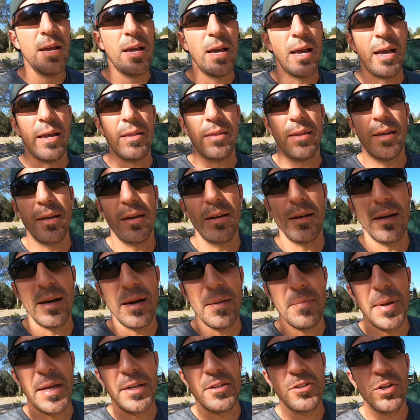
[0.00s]
and
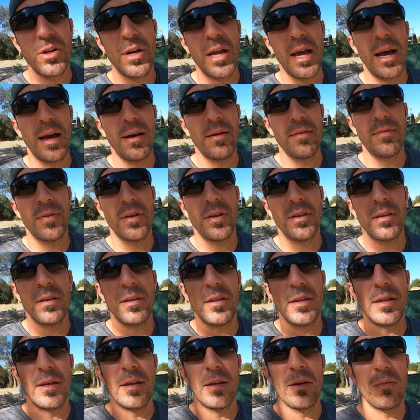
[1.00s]
then make sure you have
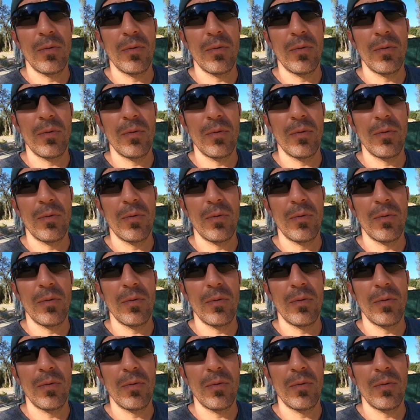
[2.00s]
the